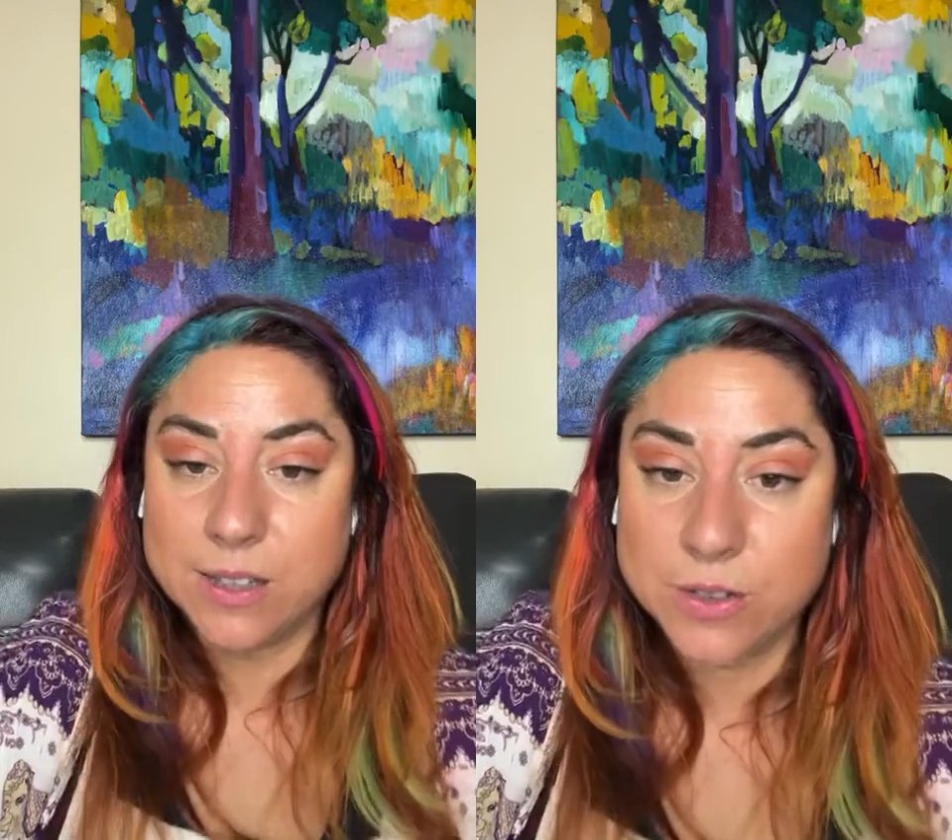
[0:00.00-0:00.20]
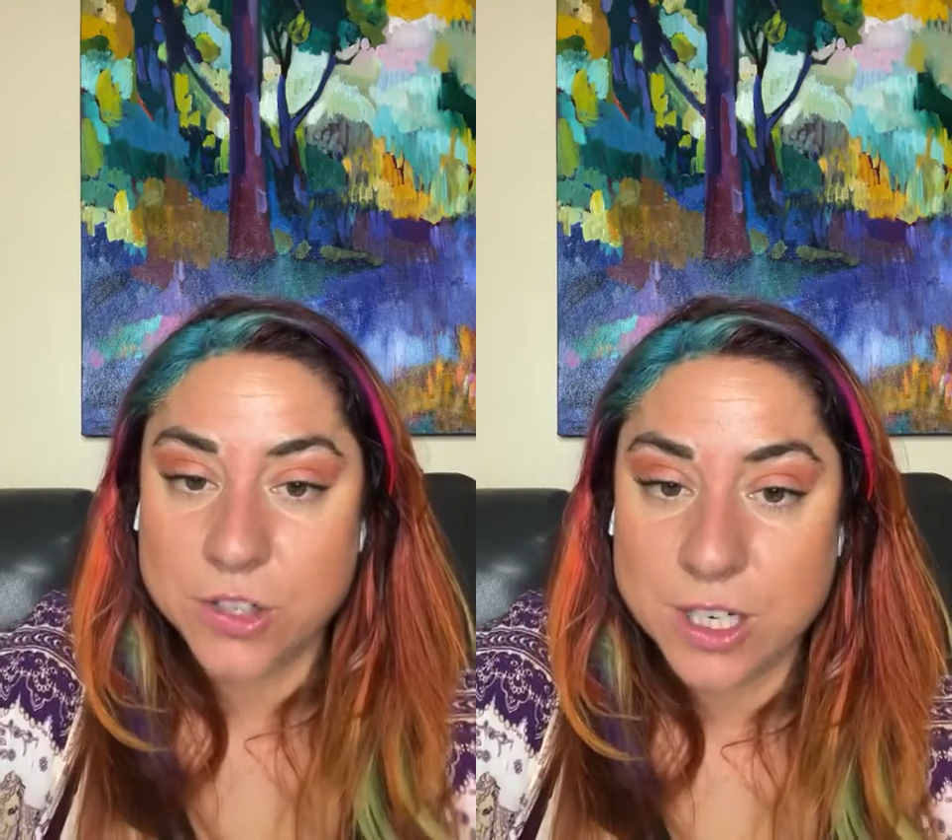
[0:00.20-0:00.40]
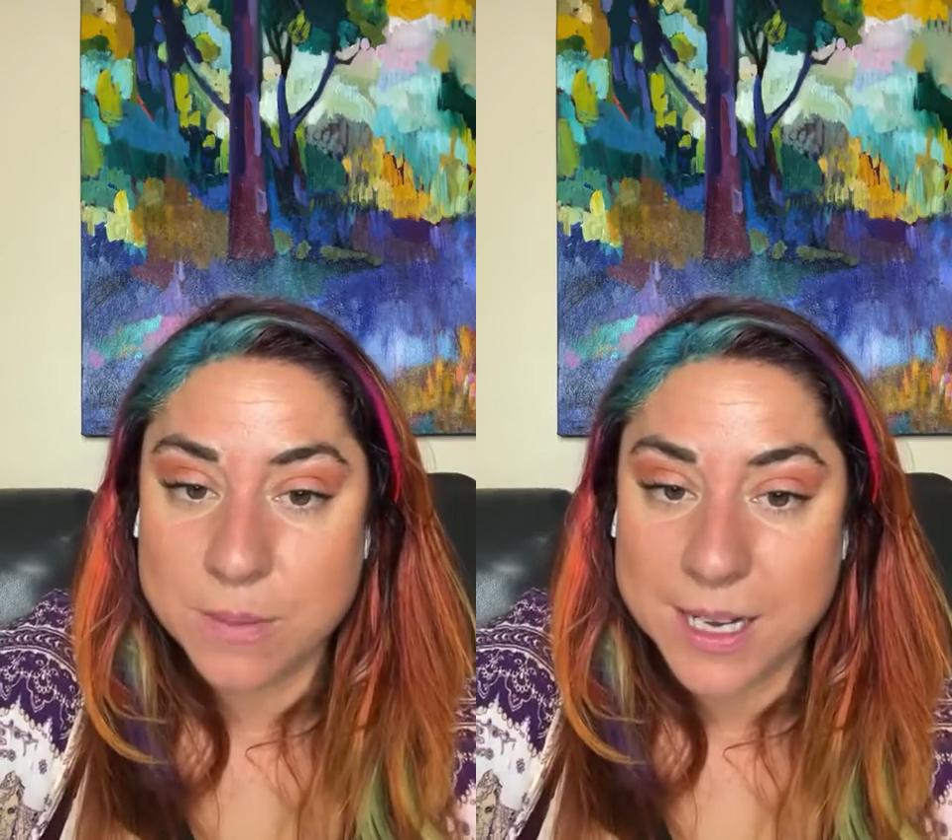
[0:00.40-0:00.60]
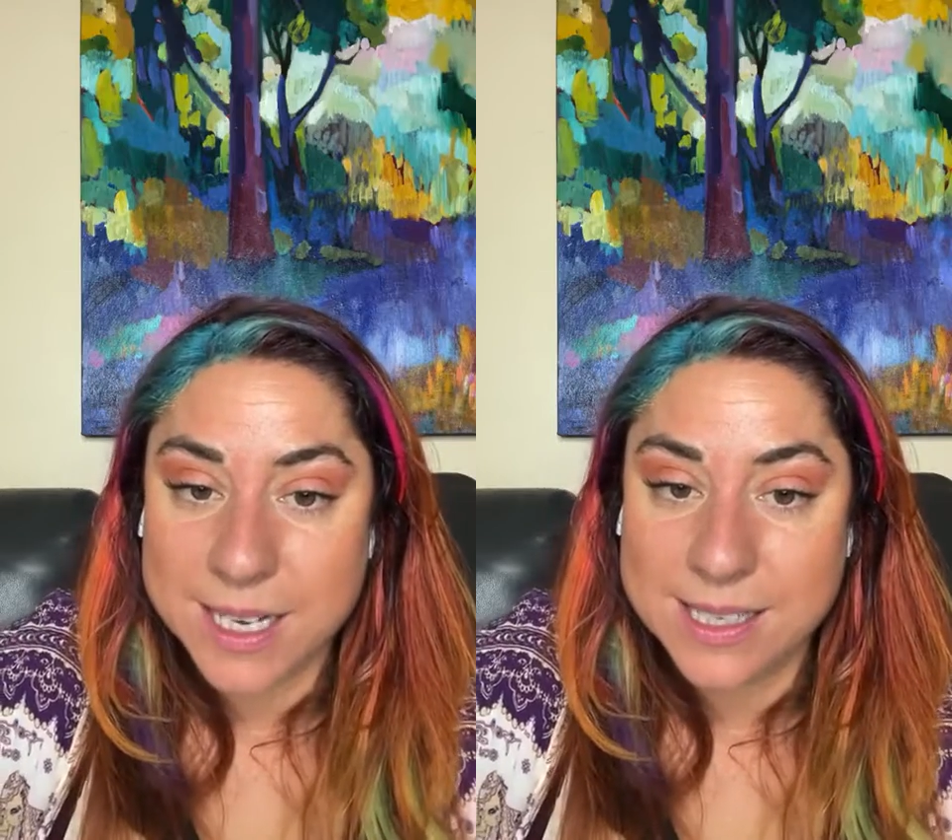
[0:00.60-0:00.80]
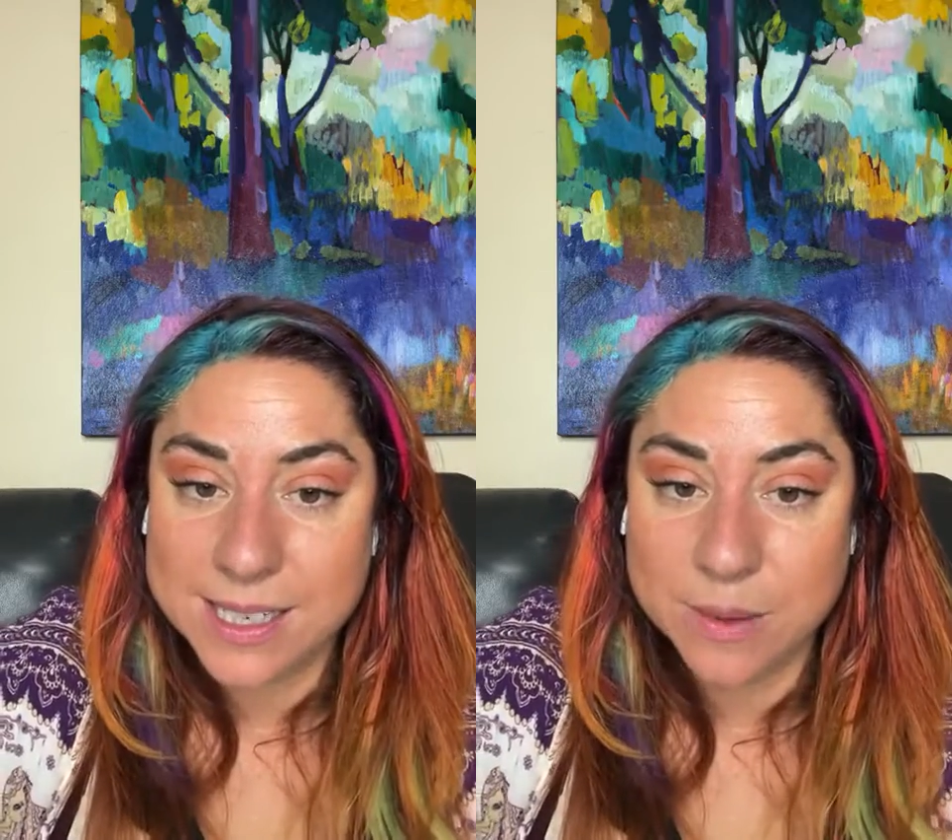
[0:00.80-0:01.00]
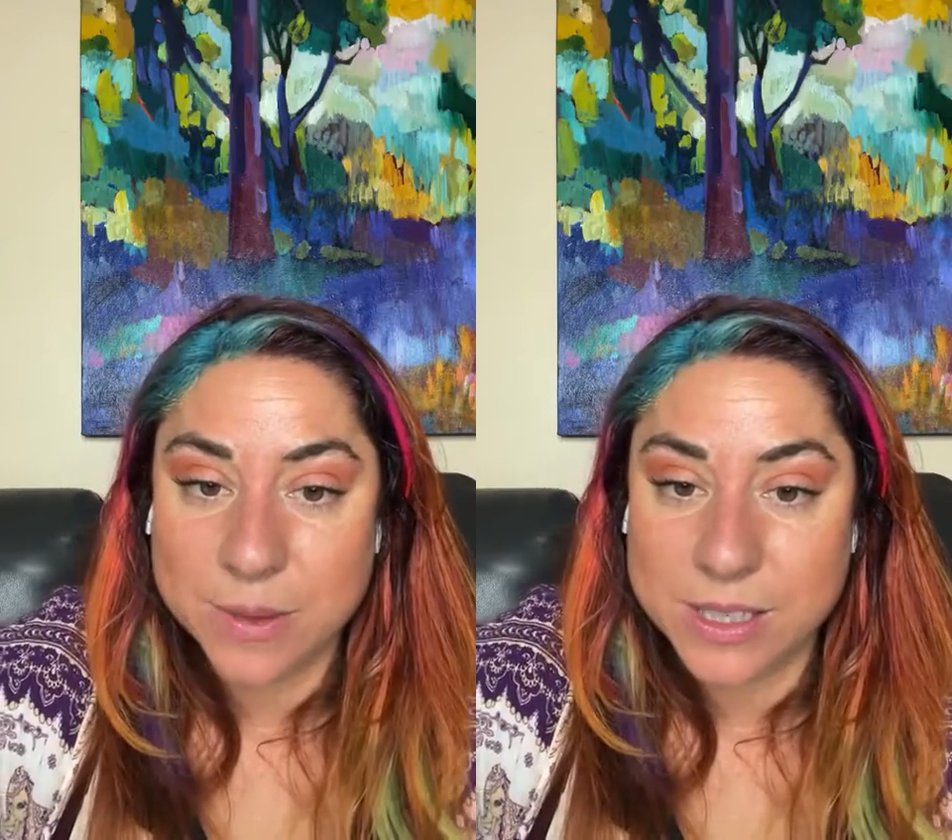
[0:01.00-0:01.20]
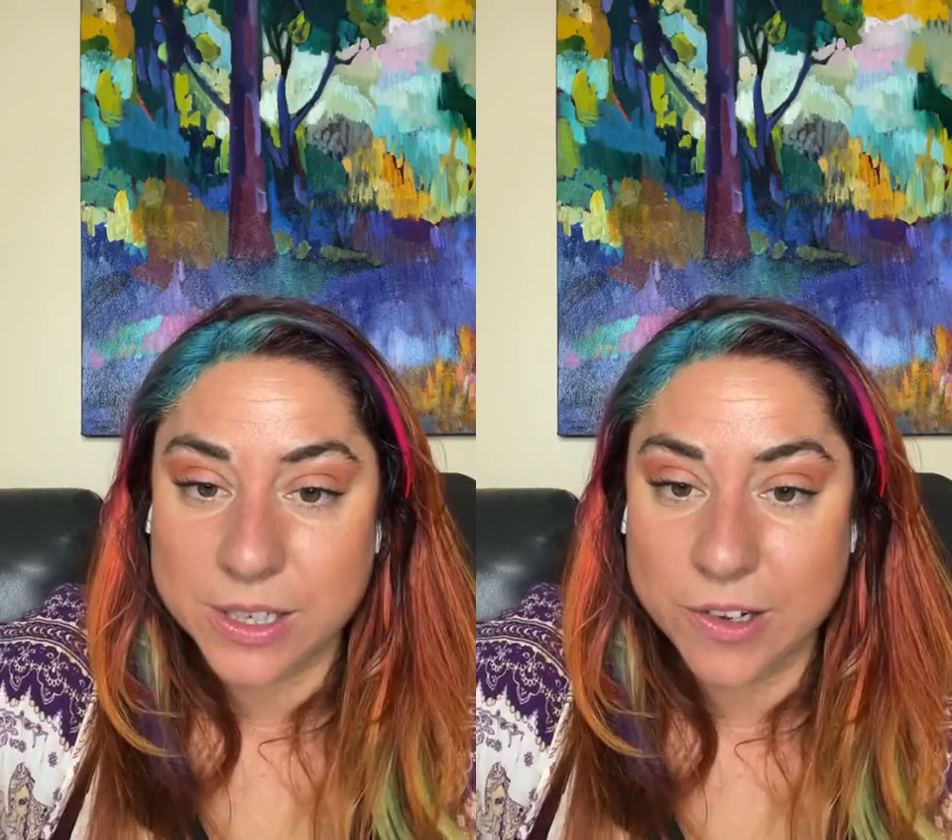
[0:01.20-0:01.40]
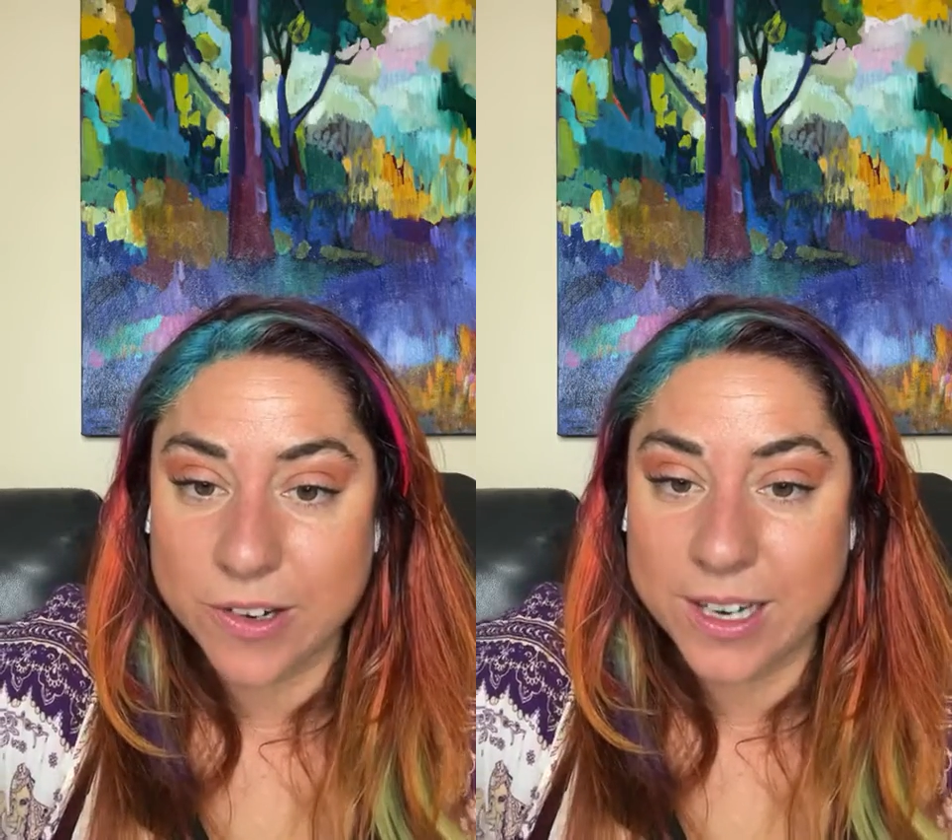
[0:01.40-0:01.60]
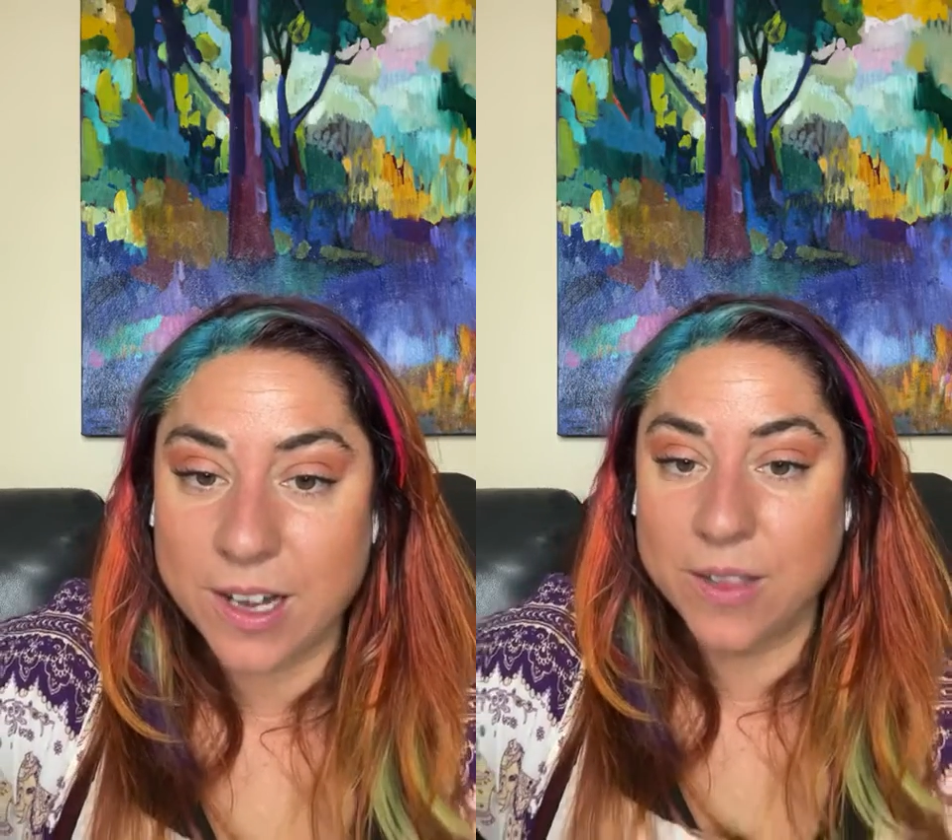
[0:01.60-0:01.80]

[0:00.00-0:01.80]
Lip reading: those sheep can't stand with security